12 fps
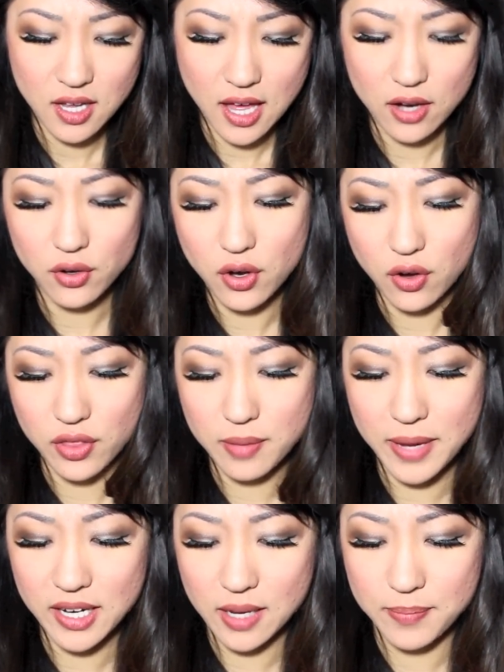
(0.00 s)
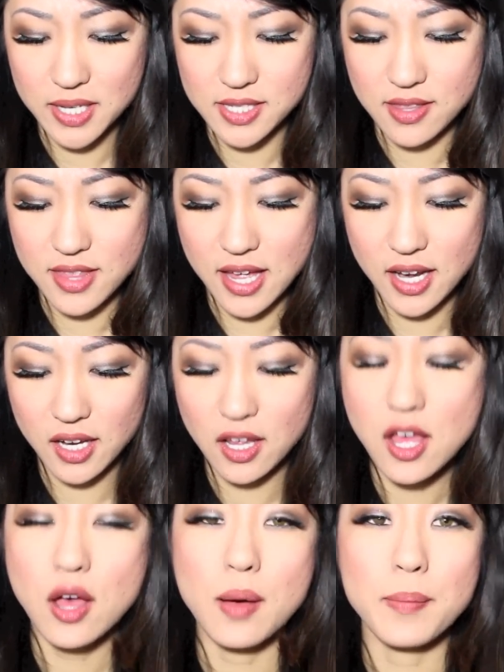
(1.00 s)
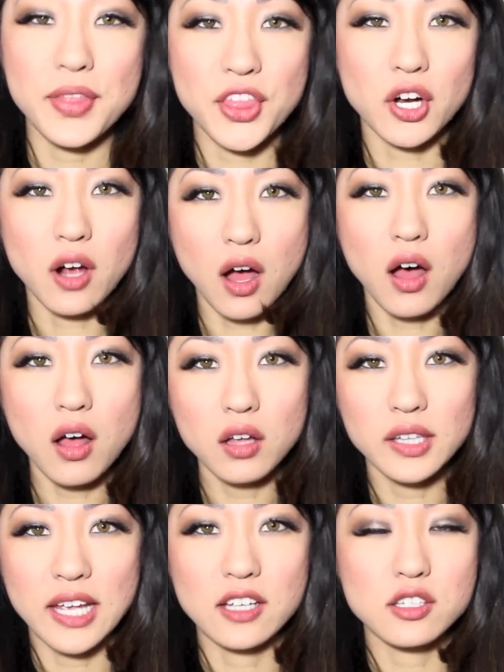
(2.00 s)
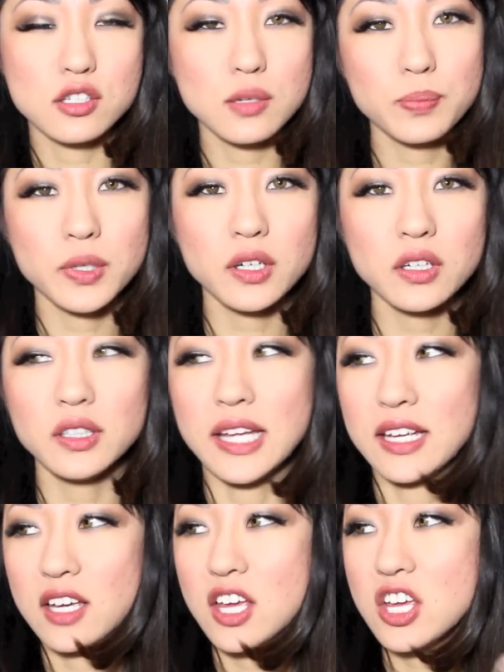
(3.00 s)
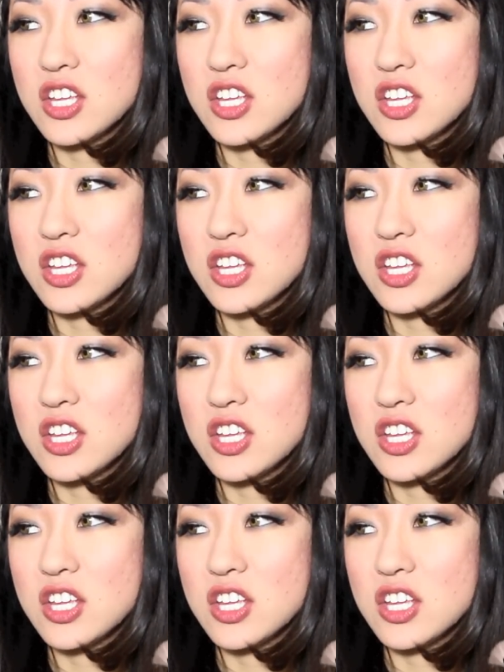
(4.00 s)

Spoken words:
I don't know. They might not be synthetic. But they're all, like, super, like,